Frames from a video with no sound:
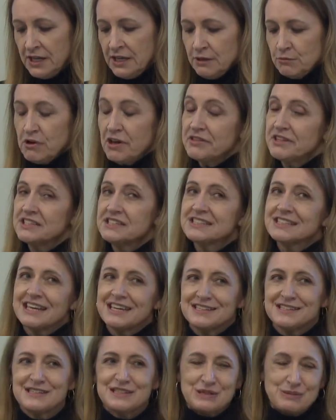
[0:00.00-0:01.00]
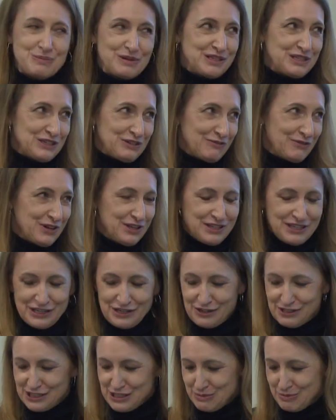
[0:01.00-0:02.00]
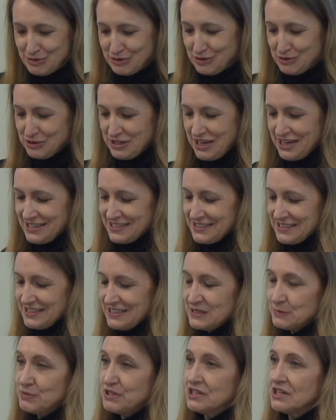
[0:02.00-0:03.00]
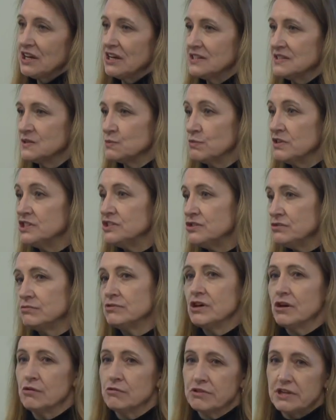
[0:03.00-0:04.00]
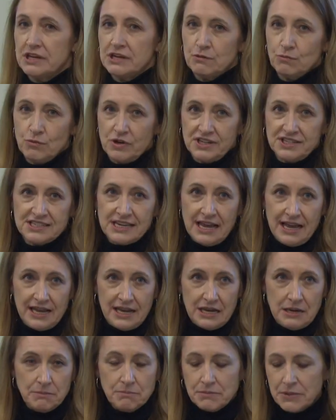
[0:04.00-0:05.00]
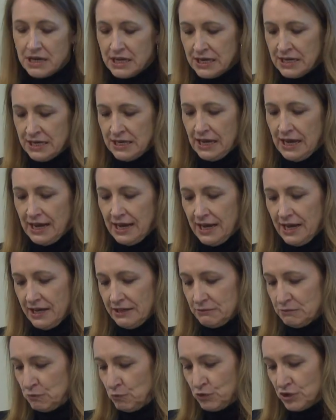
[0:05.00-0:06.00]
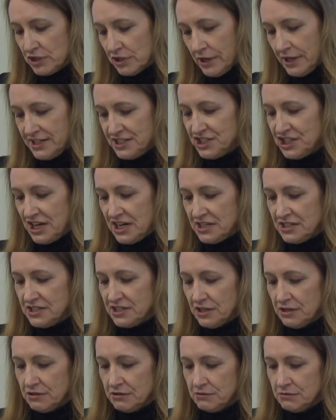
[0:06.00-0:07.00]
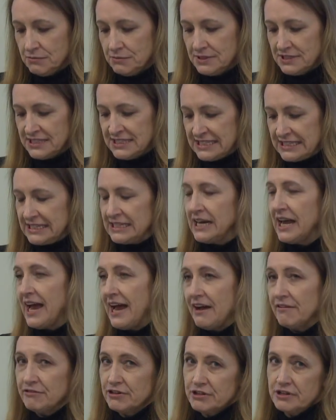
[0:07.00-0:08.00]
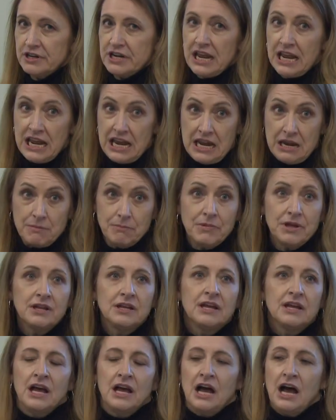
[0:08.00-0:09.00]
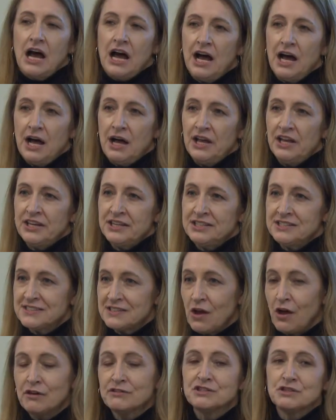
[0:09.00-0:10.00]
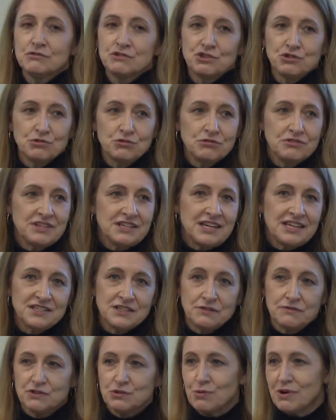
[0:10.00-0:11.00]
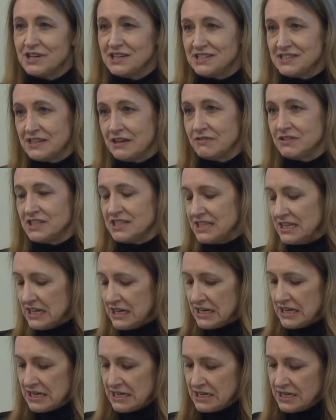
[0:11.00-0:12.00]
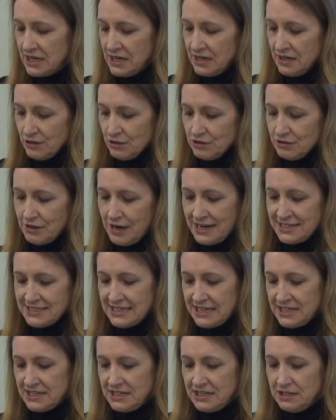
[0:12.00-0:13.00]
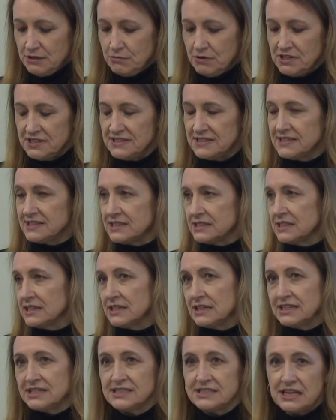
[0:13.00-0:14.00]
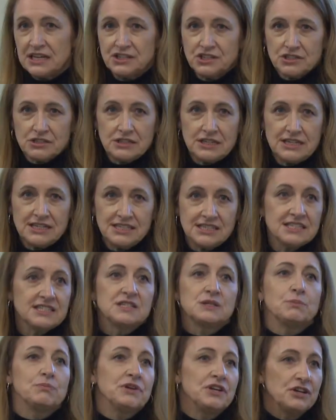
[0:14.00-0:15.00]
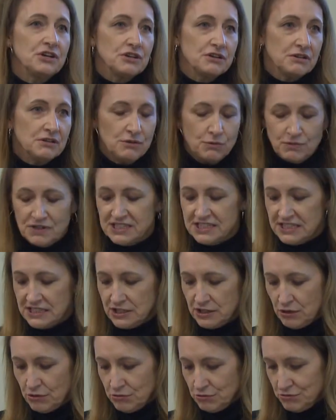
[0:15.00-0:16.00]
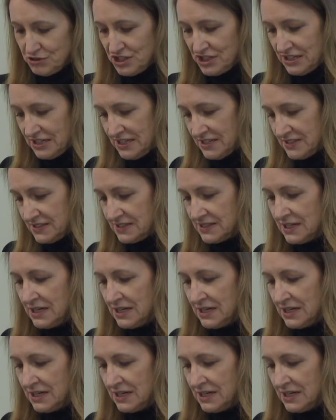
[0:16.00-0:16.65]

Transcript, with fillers: Well, this case is a bit different than our typical cases because we do know that at one time uh, Woodlawn Jane Doe did have her name. Uh, it's also true that as of 2017, her identity was essentially disappeared. We didn't know who she is.